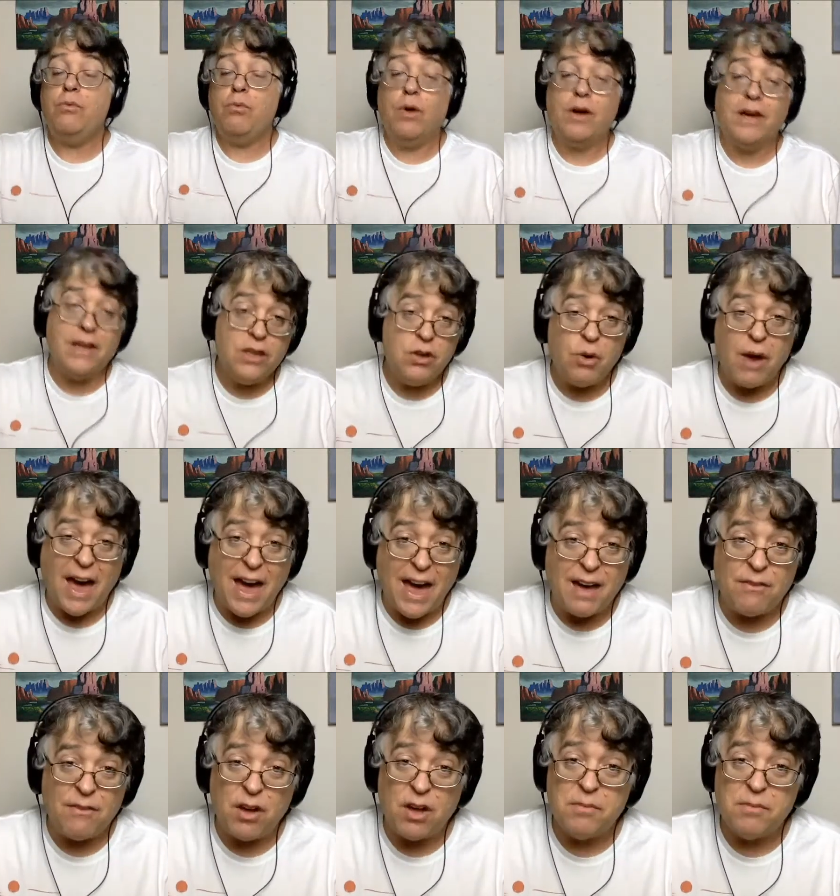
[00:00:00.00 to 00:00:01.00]
can you
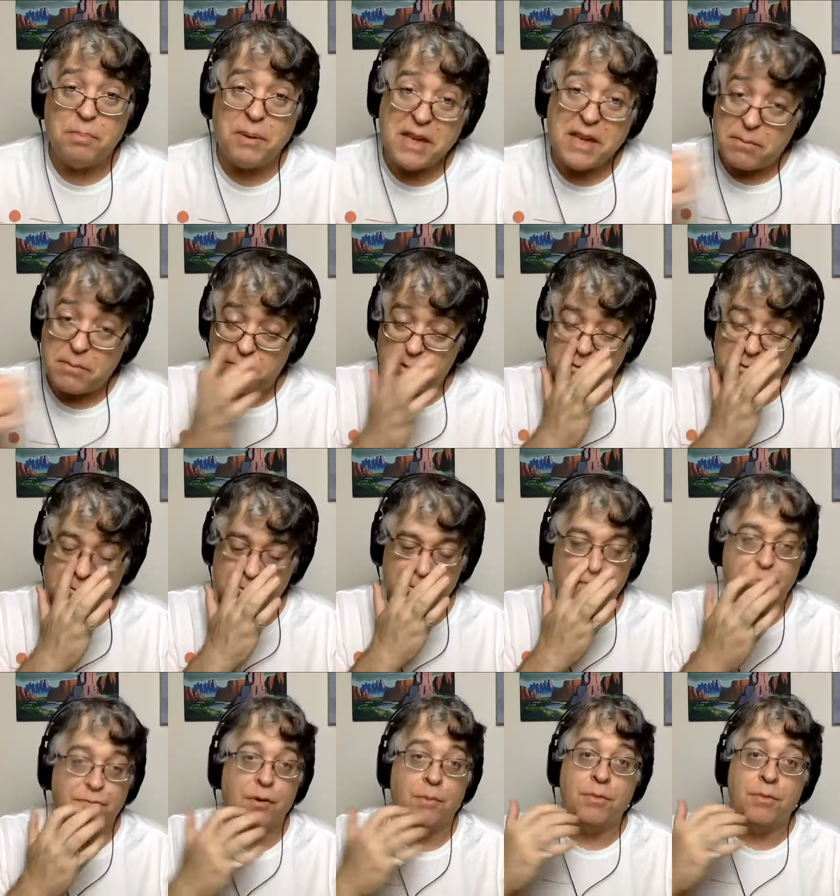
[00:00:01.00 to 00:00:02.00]
have on Peeps
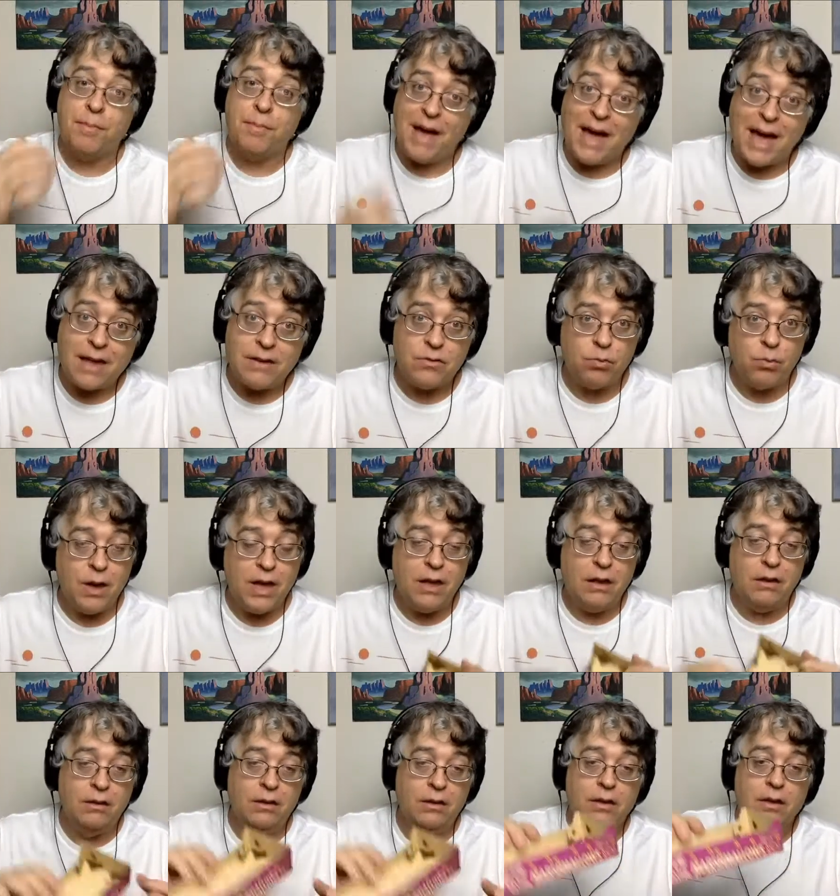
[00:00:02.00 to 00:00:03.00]
from the past?
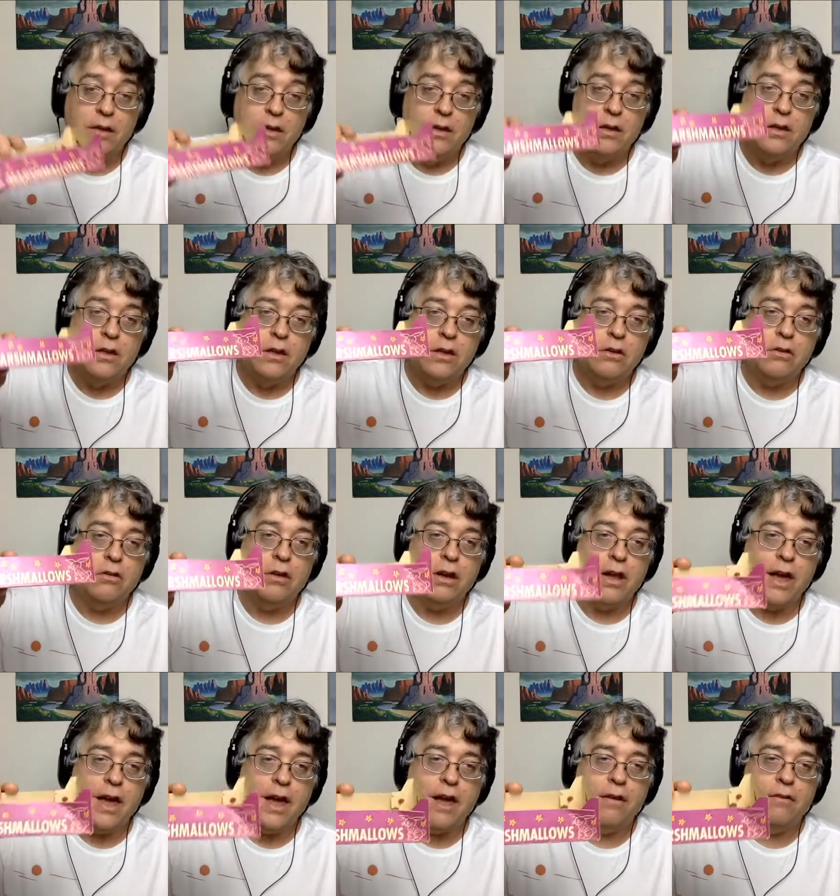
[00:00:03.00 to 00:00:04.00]
Well, you can
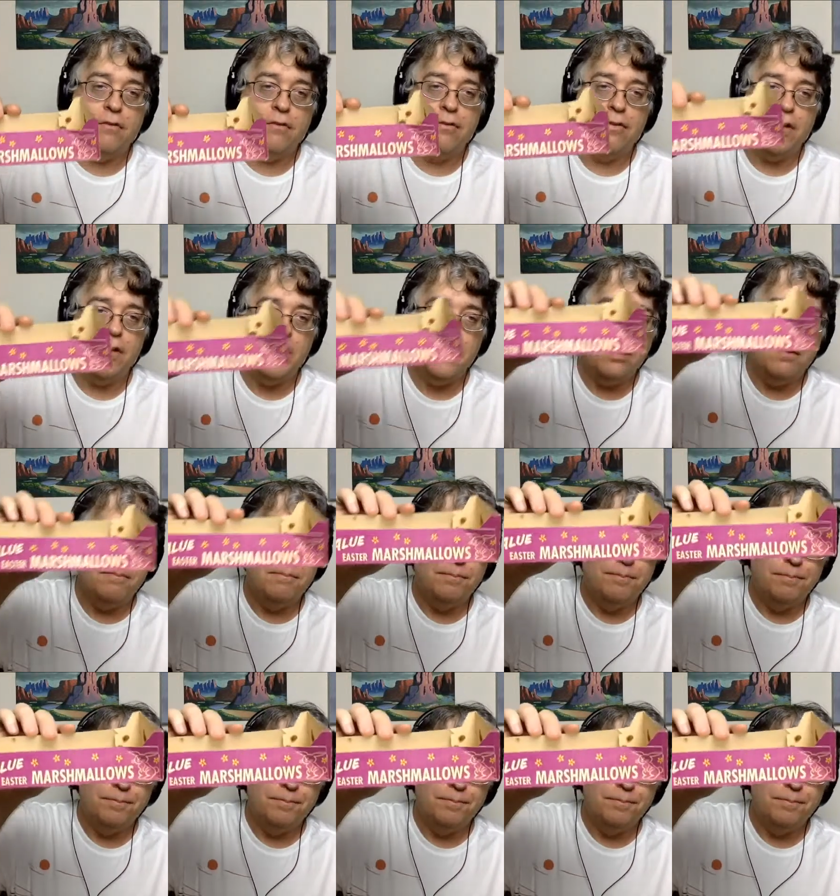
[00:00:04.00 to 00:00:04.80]
have a